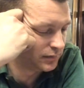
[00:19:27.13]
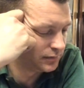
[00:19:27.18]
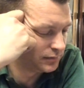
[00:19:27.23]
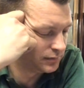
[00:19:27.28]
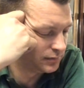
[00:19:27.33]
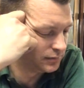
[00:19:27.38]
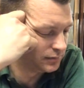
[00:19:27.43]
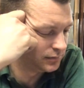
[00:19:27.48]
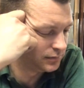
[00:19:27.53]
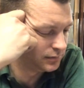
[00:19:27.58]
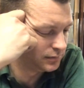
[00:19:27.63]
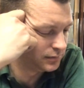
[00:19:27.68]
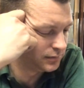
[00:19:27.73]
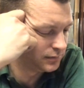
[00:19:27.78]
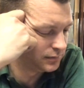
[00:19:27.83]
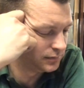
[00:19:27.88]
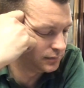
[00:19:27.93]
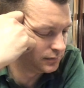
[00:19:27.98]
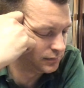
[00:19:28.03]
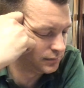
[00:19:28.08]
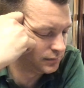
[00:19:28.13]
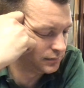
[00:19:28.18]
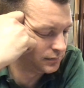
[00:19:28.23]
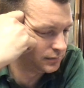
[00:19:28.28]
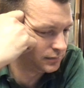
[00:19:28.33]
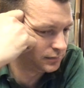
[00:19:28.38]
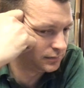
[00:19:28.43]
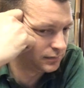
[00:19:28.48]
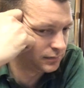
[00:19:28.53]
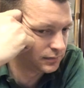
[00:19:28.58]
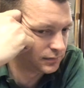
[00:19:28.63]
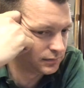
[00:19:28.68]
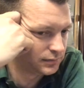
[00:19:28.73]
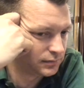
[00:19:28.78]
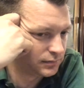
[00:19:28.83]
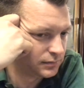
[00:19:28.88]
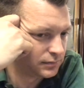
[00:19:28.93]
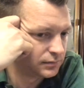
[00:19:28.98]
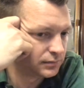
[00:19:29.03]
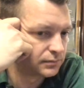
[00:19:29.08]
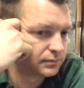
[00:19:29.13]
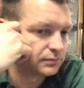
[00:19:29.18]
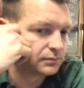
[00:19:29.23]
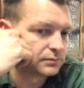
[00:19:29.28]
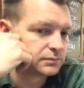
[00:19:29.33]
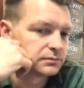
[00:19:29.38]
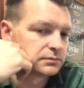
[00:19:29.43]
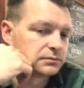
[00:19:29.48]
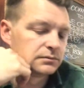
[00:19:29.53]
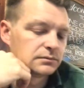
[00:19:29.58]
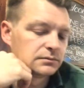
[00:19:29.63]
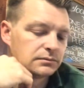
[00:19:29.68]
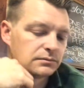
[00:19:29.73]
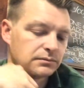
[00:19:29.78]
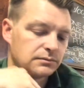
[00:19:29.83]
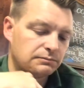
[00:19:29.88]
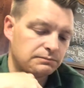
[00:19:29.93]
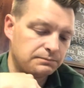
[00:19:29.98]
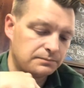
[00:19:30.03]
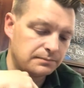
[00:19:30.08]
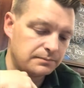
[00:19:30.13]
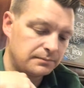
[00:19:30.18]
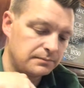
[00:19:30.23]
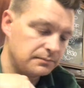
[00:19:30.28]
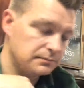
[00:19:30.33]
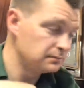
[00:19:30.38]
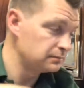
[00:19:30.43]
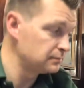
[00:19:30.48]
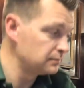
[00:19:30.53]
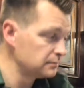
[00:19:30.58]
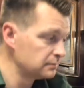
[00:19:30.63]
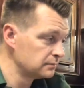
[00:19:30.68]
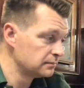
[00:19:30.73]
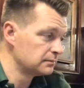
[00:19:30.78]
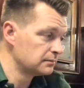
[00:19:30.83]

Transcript: (silent)